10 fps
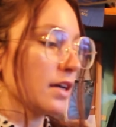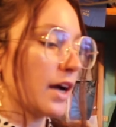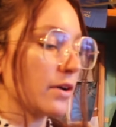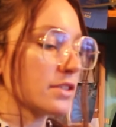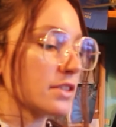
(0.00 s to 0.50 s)

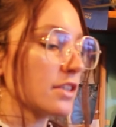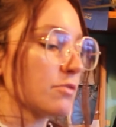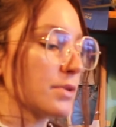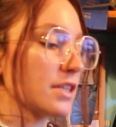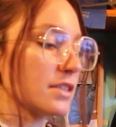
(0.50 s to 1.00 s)
our sleeve
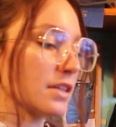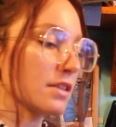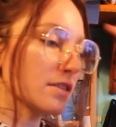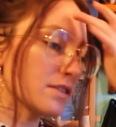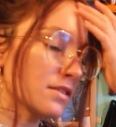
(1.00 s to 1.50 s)

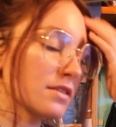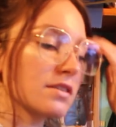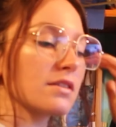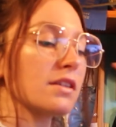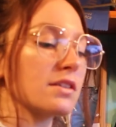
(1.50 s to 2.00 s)
pieces,
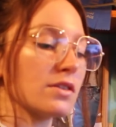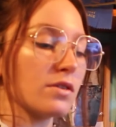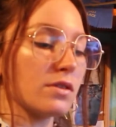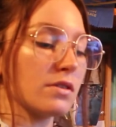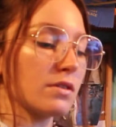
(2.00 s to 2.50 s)
these
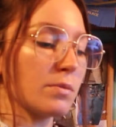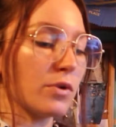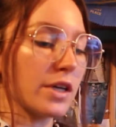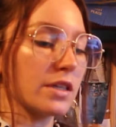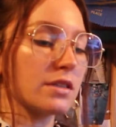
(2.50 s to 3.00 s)
little
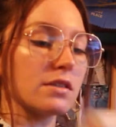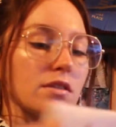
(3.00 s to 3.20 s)
boys.